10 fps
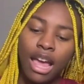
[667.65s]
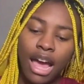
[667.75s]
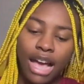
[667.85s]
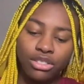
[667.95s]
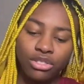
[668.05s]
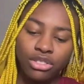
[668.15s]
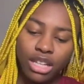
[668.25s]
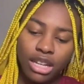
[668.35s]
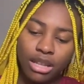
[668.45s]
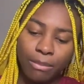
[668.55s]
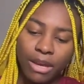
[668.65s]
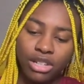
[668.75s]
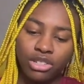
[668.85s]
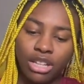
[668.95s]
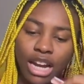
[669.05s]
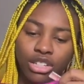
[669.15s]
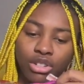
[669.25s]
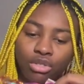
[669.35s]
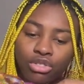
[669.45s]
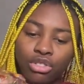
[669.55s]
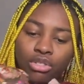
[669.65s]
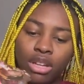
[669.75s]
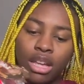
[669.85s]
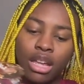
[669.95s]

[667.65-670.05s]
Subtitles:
As you've seen in the picture that I showed you,